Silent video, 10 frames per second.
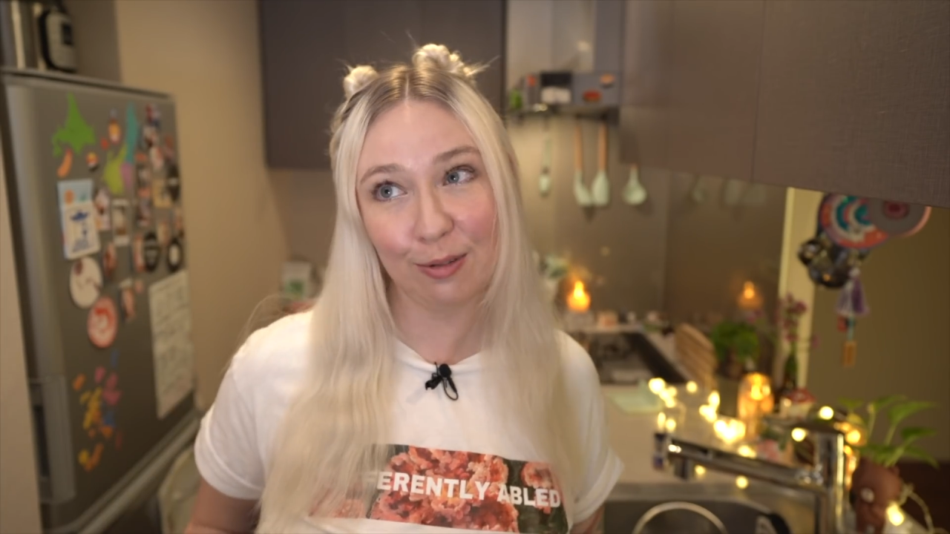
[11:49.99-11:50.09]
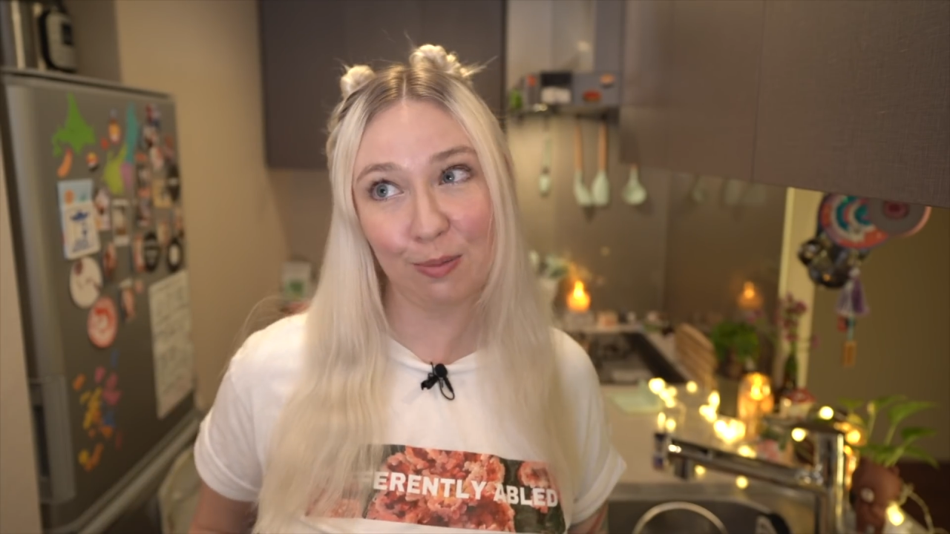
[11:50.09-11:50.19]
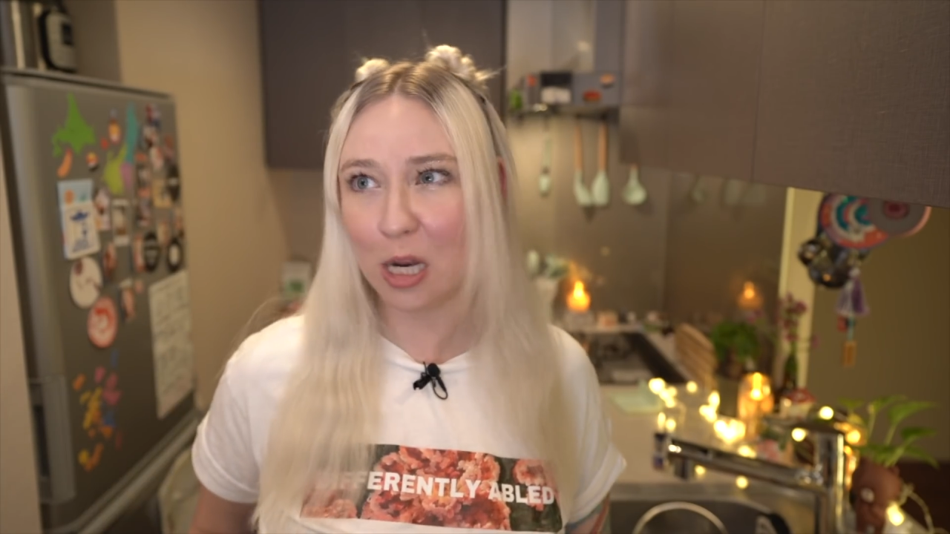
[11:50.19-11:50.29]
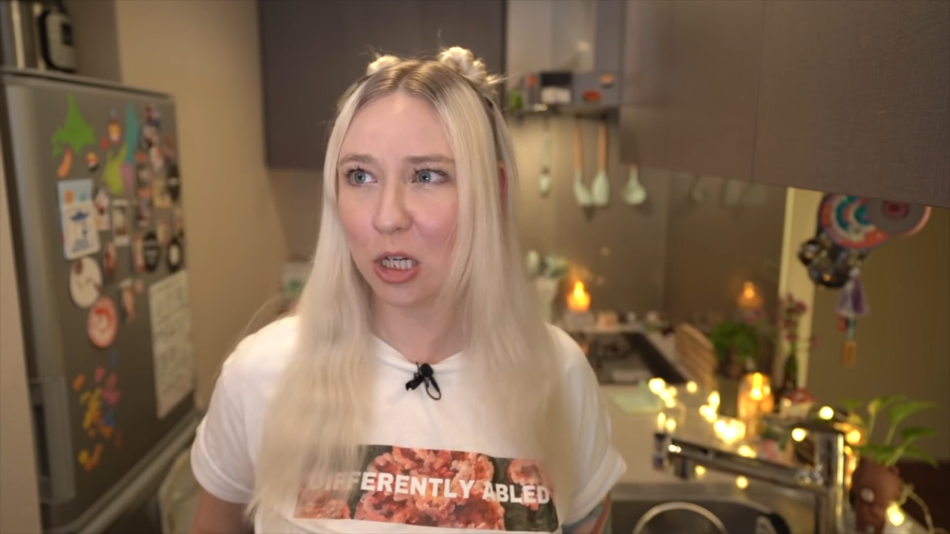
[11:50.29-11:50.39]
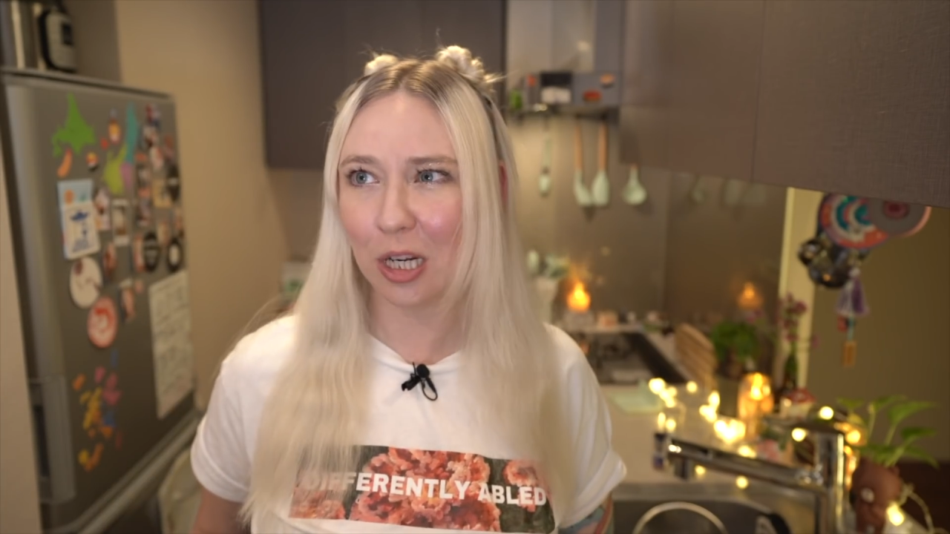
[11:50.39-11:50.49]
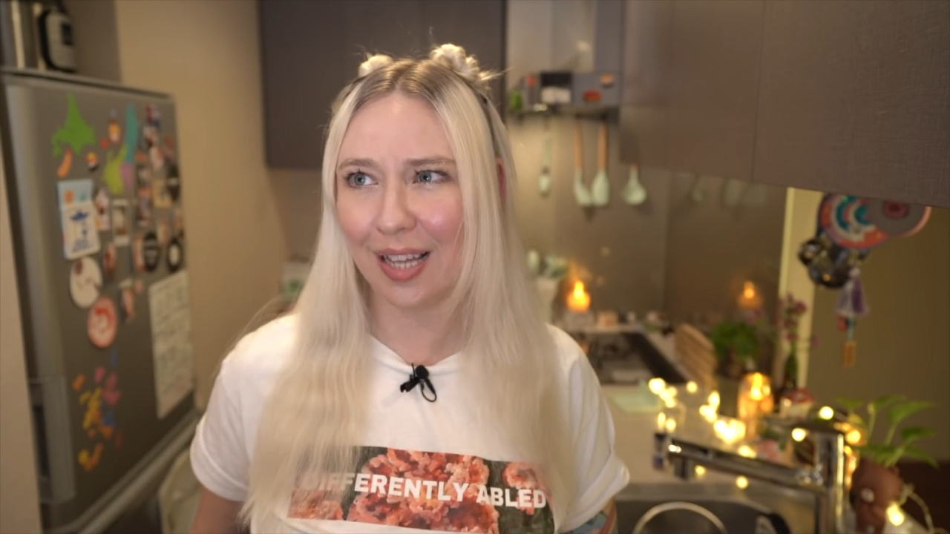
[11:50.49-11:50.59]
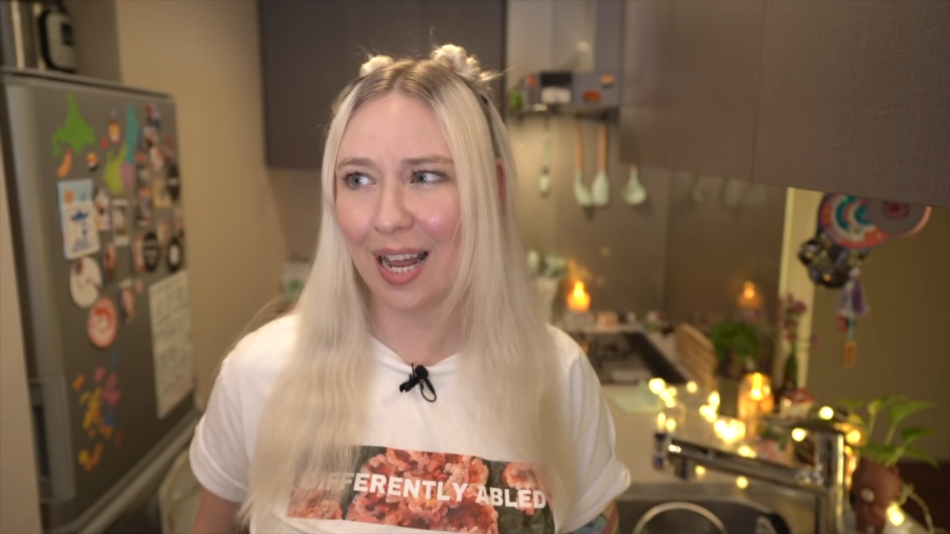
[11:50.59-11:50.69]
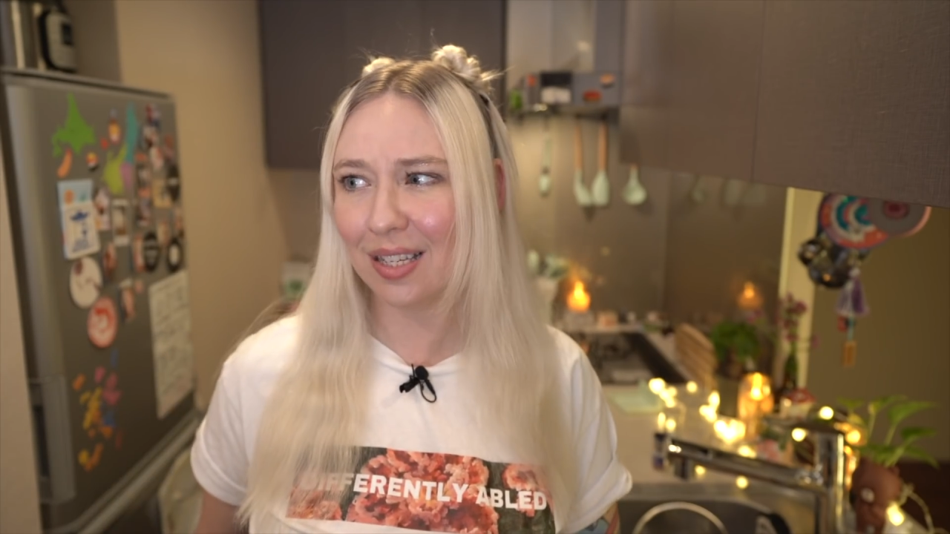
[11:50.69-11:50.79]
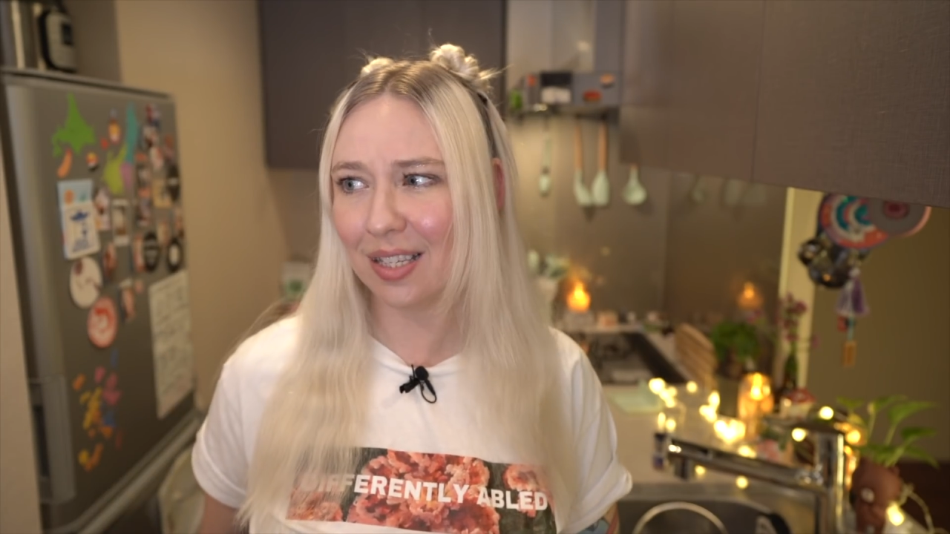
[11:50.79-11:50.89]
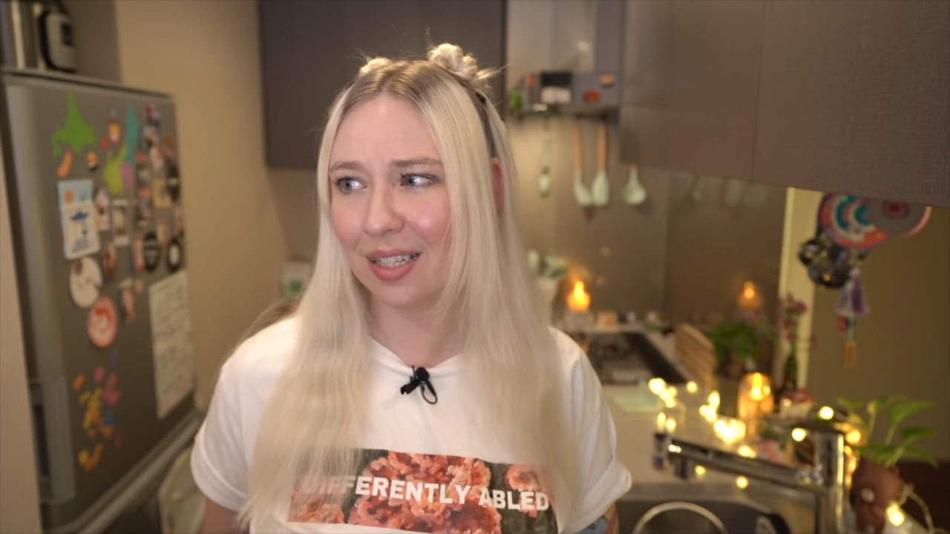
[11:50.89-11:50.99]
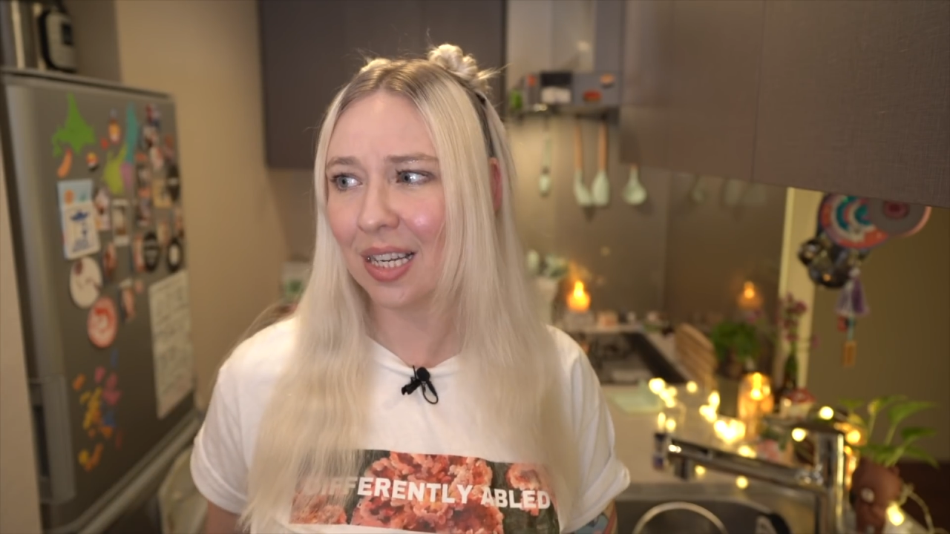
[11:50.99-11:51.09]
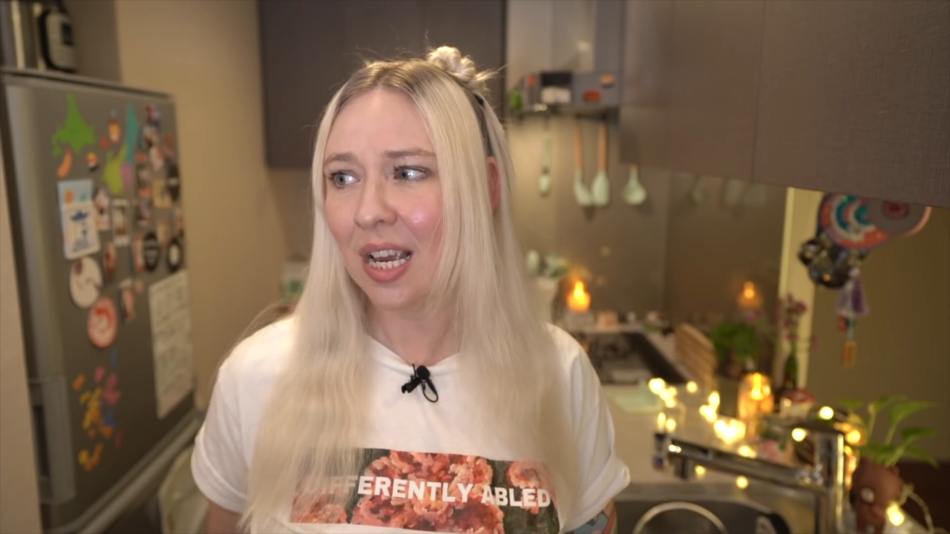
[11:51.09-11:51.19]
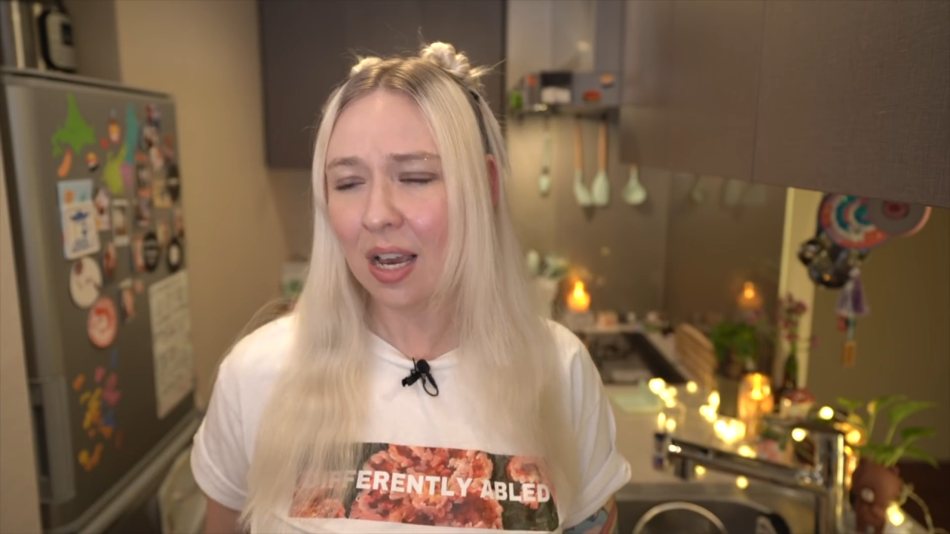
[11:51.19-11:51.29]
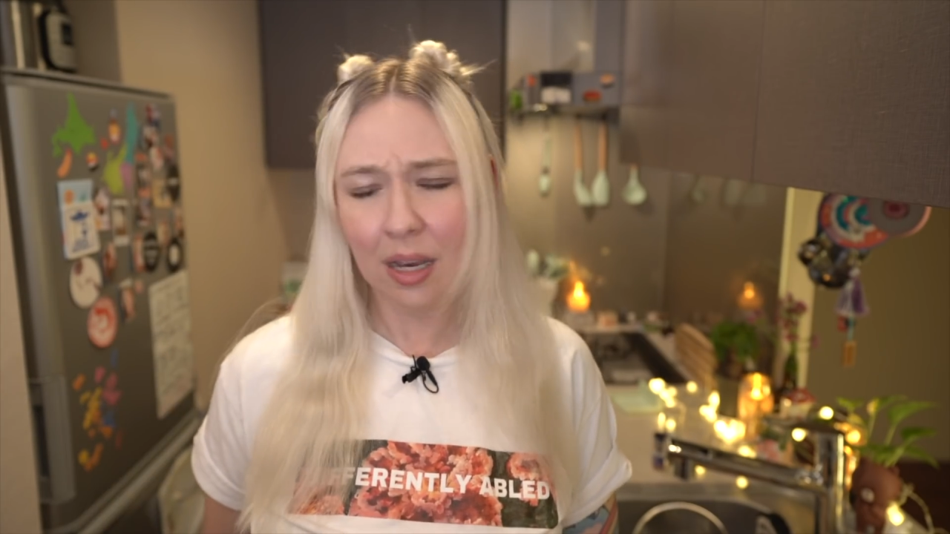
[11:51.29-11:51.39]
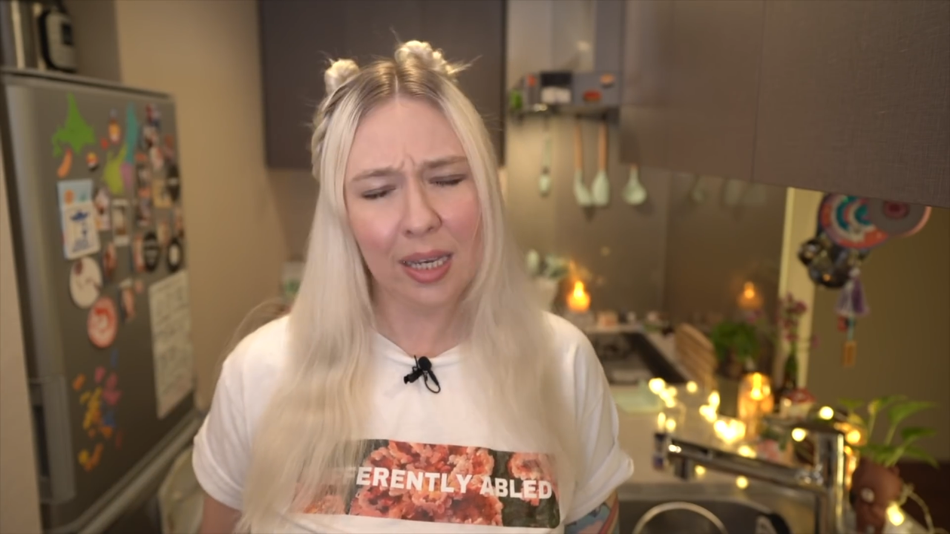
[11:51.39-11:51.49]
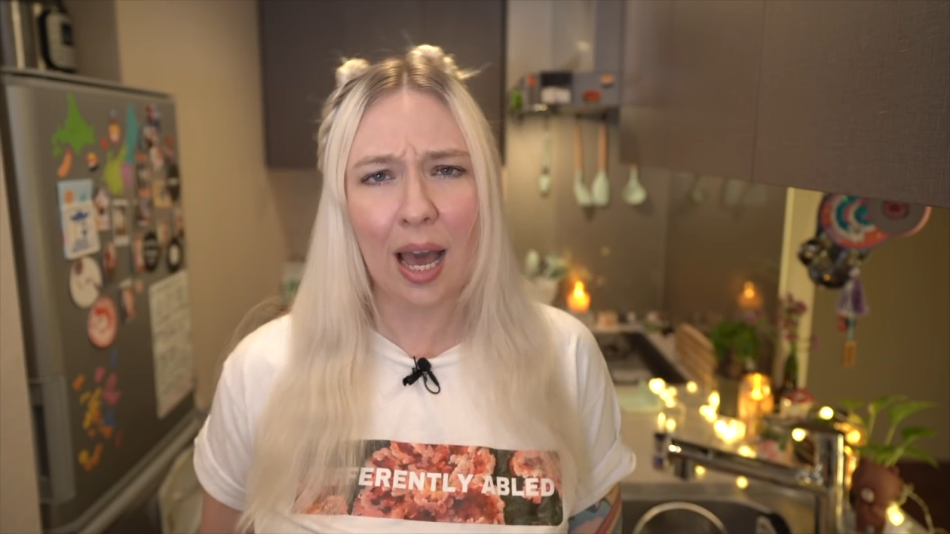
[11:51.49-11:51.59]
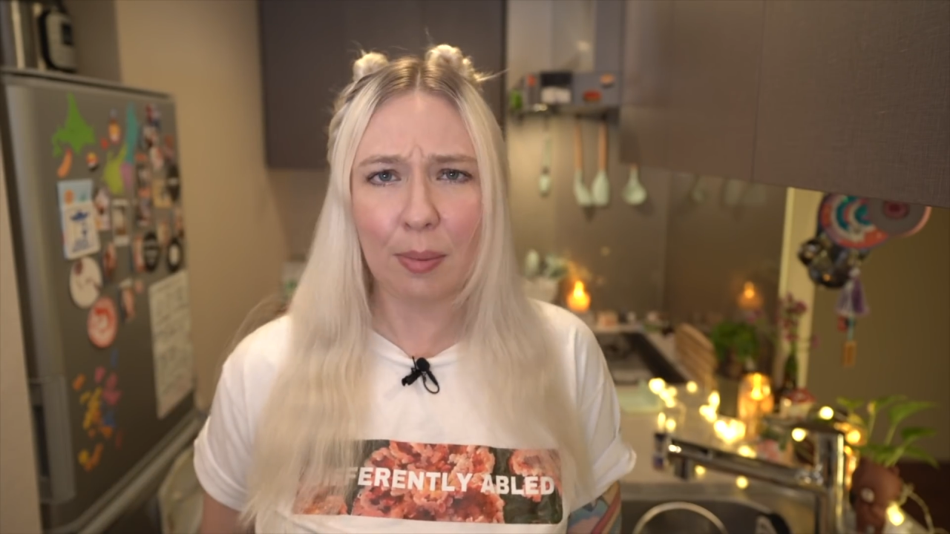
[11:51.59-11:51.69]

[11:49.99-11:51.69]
spinach and lettuce and yeah,